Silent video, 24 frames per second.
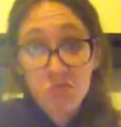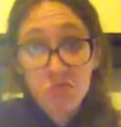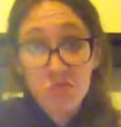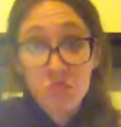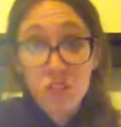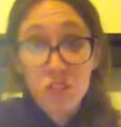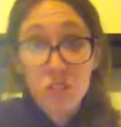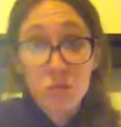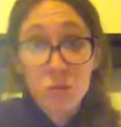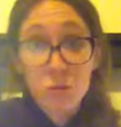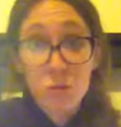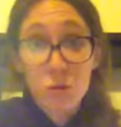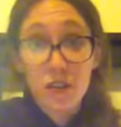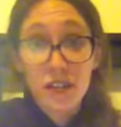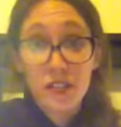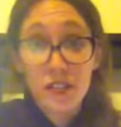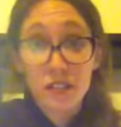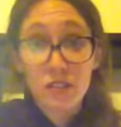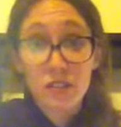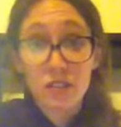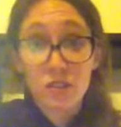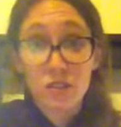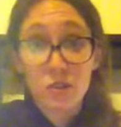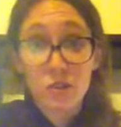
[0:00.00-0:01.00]
There's more at
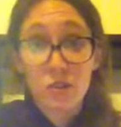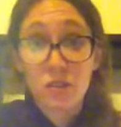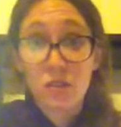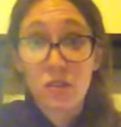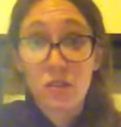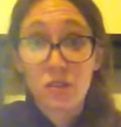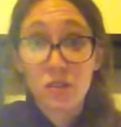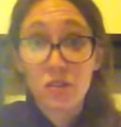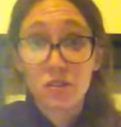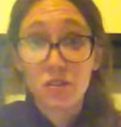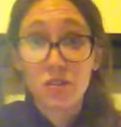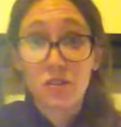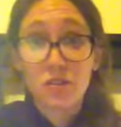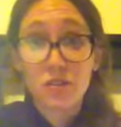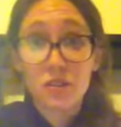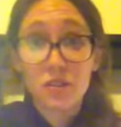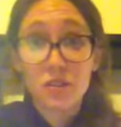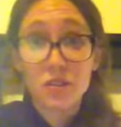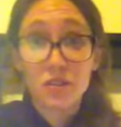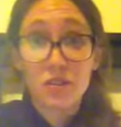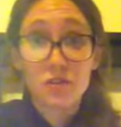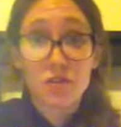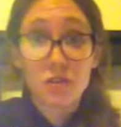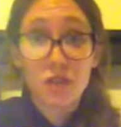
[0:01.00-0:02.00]
the store, so if you're
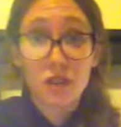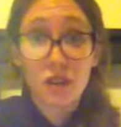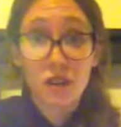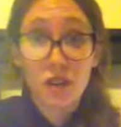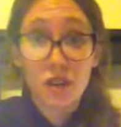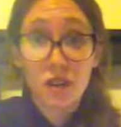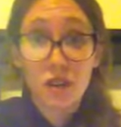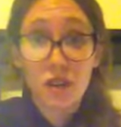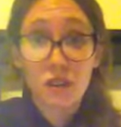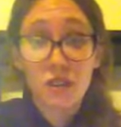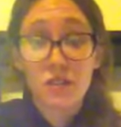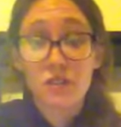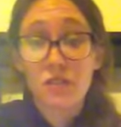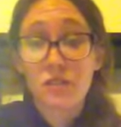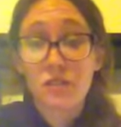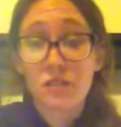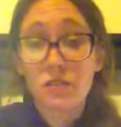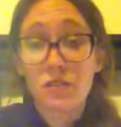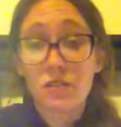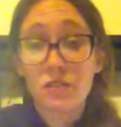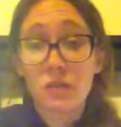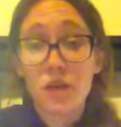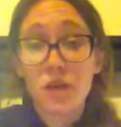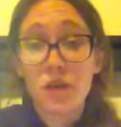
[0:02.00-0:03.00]
in Fort Collins,
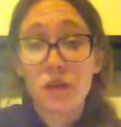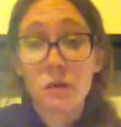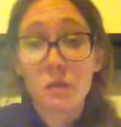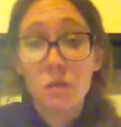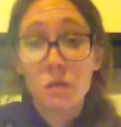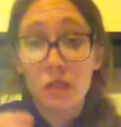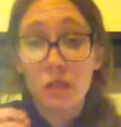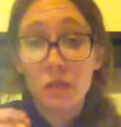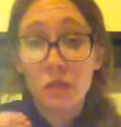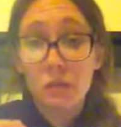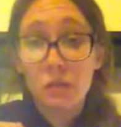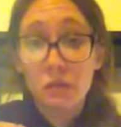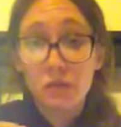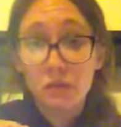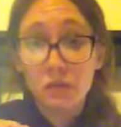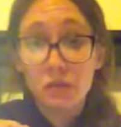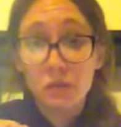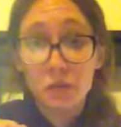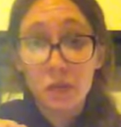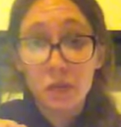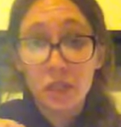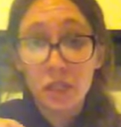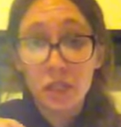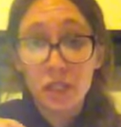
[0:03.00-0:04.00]
go to Hobby Lobby if you
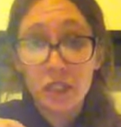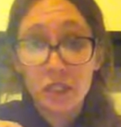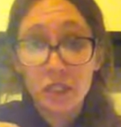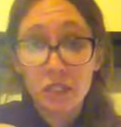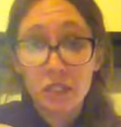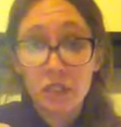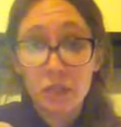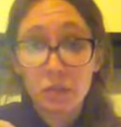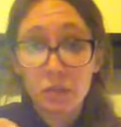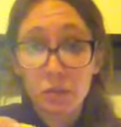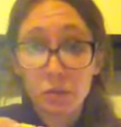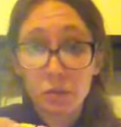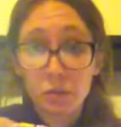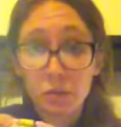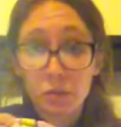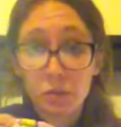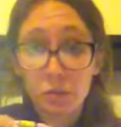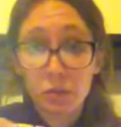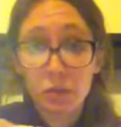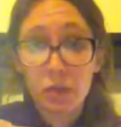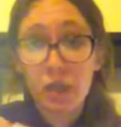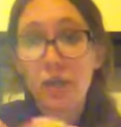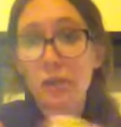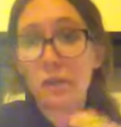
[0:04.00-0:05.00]
want these,
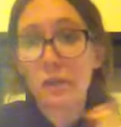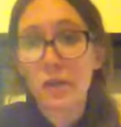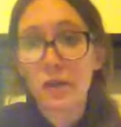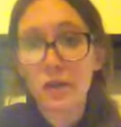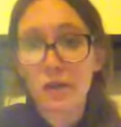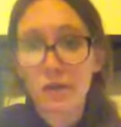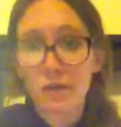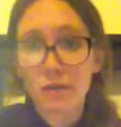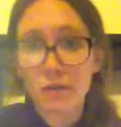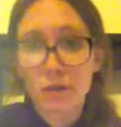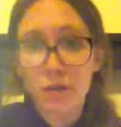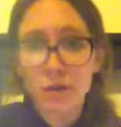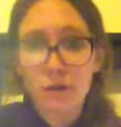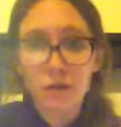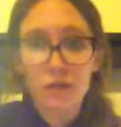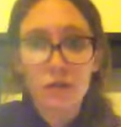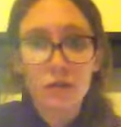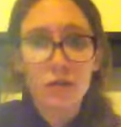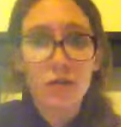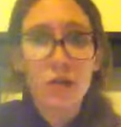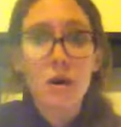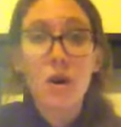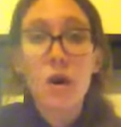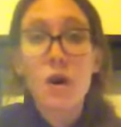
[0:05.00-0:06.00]
or anywhere near Fort Collins.
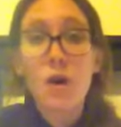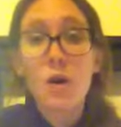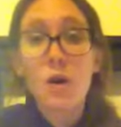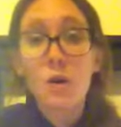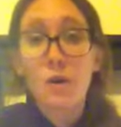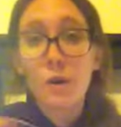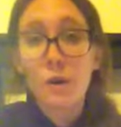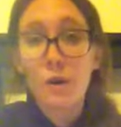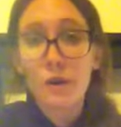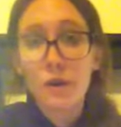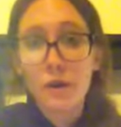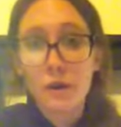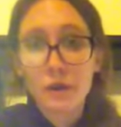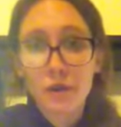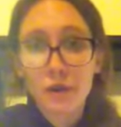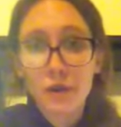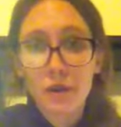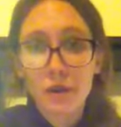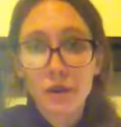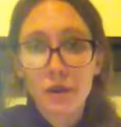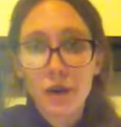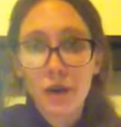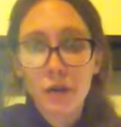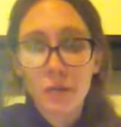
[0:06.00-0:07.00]
Or your
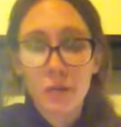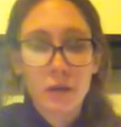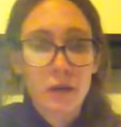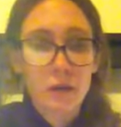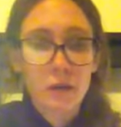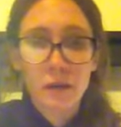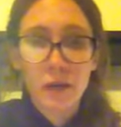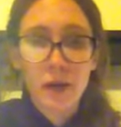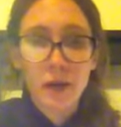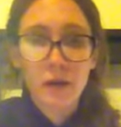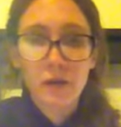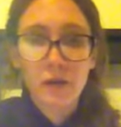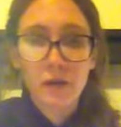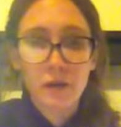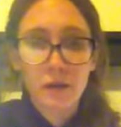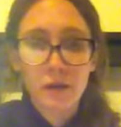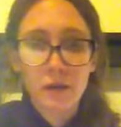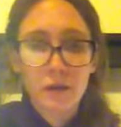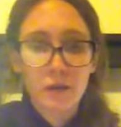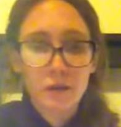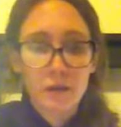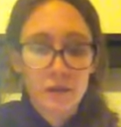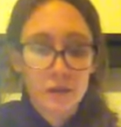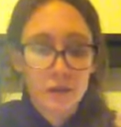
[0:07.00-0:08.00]
regular Hobby Lobby. I don't
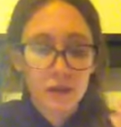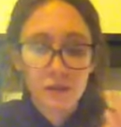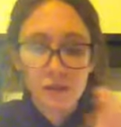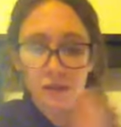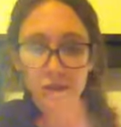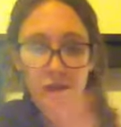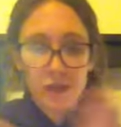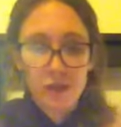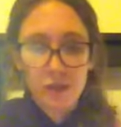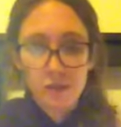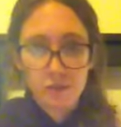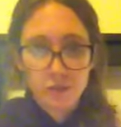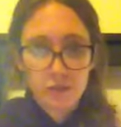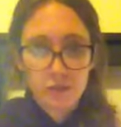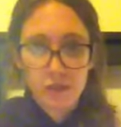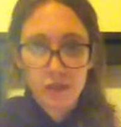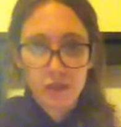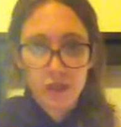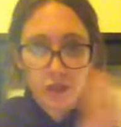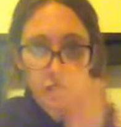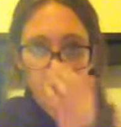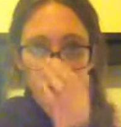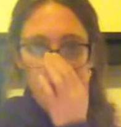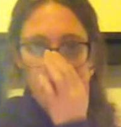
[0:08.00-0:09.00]
know if they
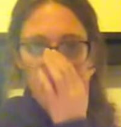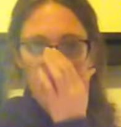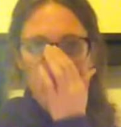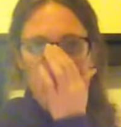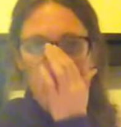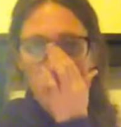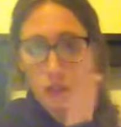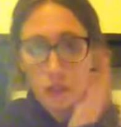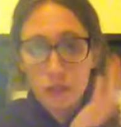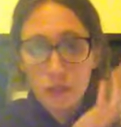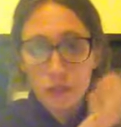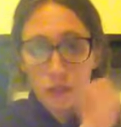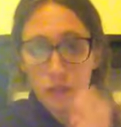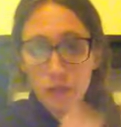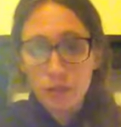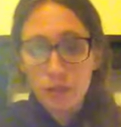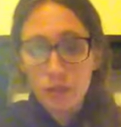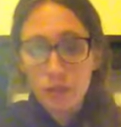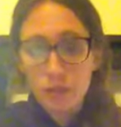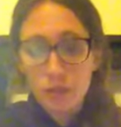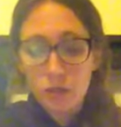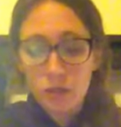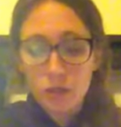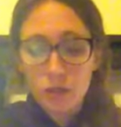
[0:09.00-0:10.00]
carry stuff. I don't know.
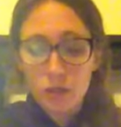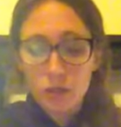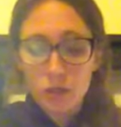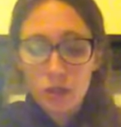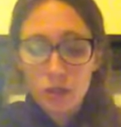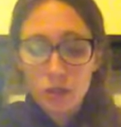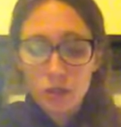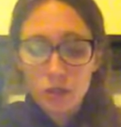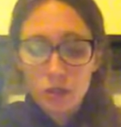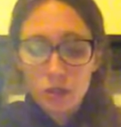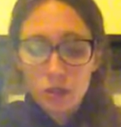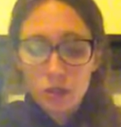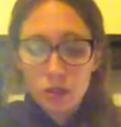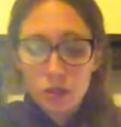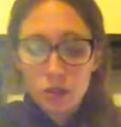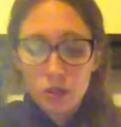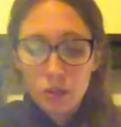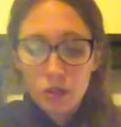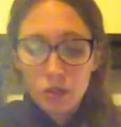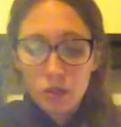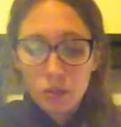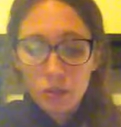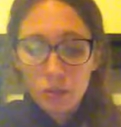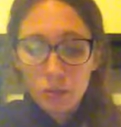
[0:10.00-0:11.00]

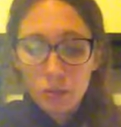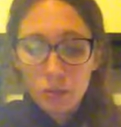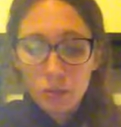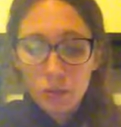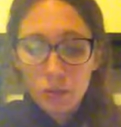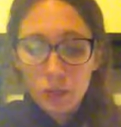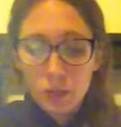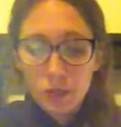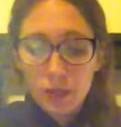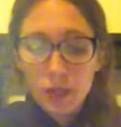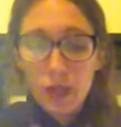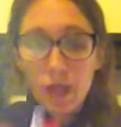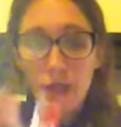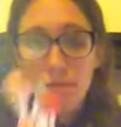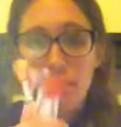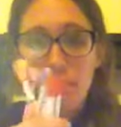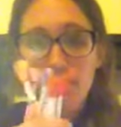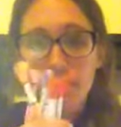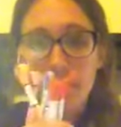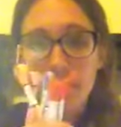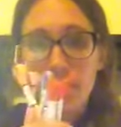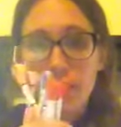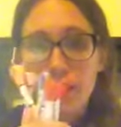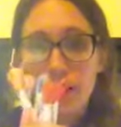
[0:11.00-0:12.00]
But yeah,
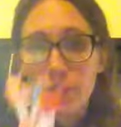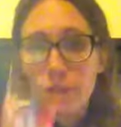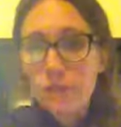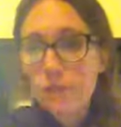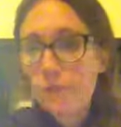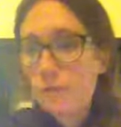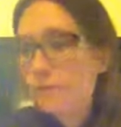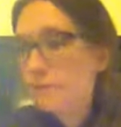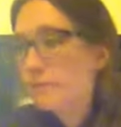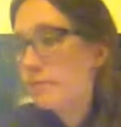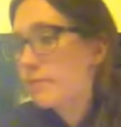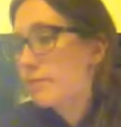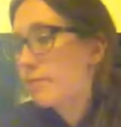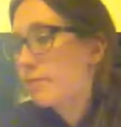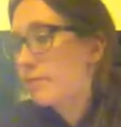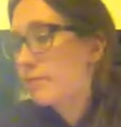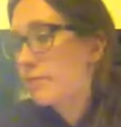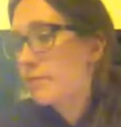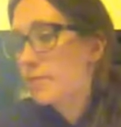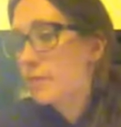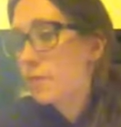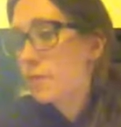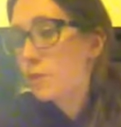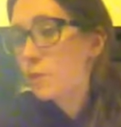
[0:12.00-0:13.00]
I got these.
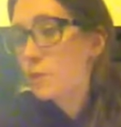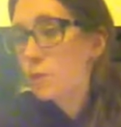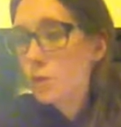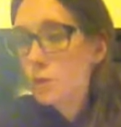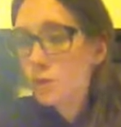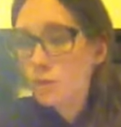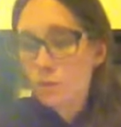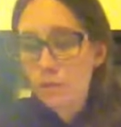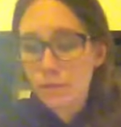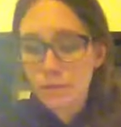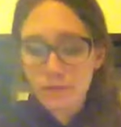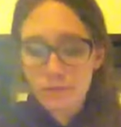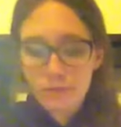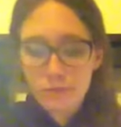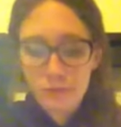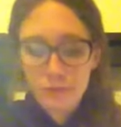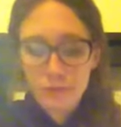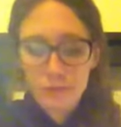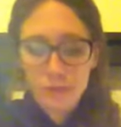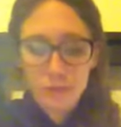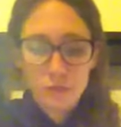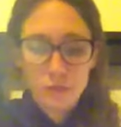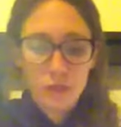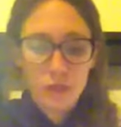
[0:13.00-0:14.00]
Woo!
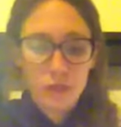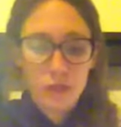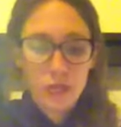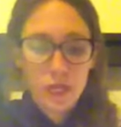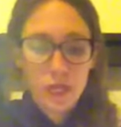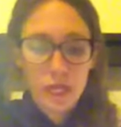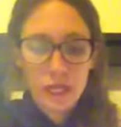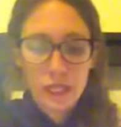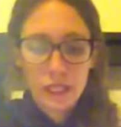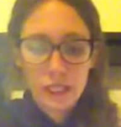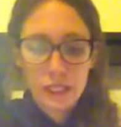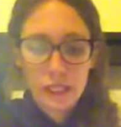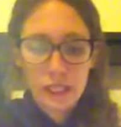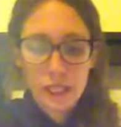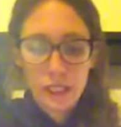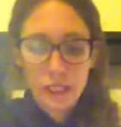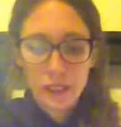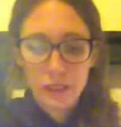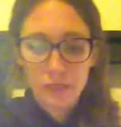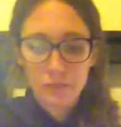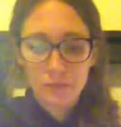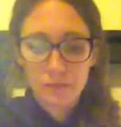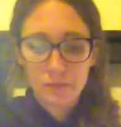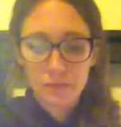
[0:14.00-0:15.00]
Next
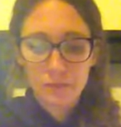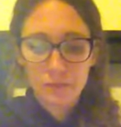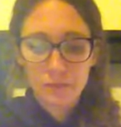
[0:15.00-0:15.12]
thing.